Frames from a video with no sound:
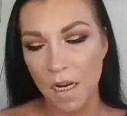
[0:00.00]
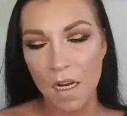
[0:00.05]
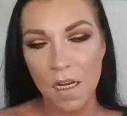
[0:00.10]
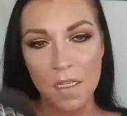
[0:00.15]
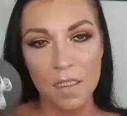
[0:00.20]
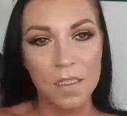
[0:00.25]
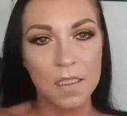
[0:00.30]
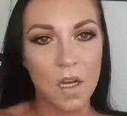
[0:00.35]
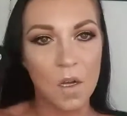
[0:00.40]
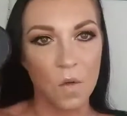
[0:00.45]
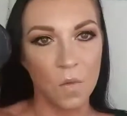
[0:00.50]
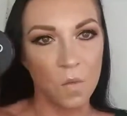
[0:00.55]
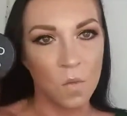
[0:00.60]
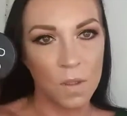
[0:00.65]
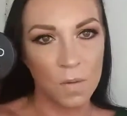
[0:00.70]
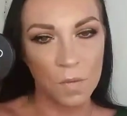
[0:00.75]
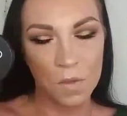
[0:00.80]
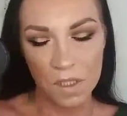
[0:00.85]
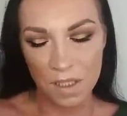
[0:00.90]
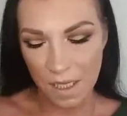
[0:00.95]
So we
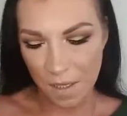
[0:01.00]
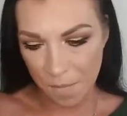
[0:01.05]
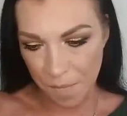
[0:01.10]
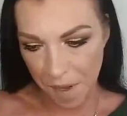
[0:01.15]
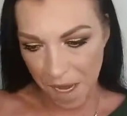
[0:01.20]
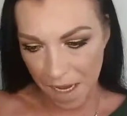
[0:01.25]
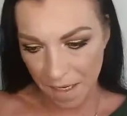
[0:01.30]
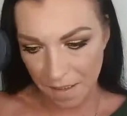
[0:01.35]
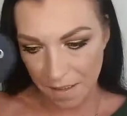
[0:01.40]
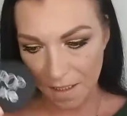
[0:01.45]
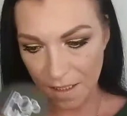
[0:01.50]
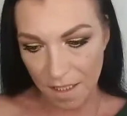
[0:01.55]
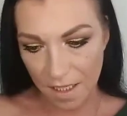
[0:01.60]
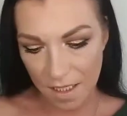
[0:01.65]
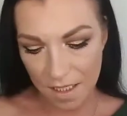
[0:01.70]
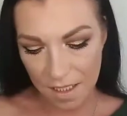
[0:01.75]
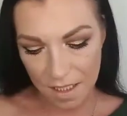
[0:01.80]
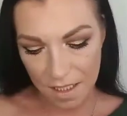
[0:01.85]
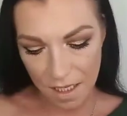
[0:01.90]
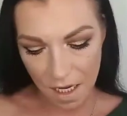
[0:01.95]
will get back to
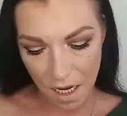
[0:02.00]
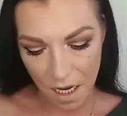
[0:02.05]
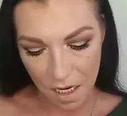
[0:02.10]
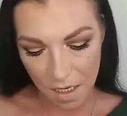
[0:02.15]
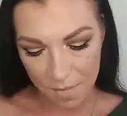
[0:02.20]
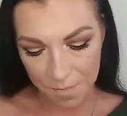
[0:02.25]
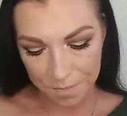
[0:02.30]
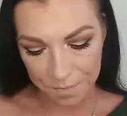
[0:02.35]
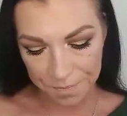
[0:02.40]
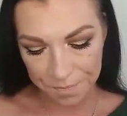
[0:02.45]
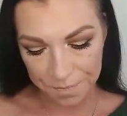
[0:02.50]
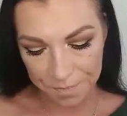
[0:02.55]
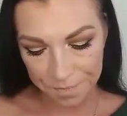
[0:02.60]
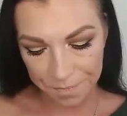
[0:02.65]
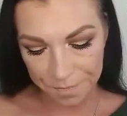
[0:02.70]
this um,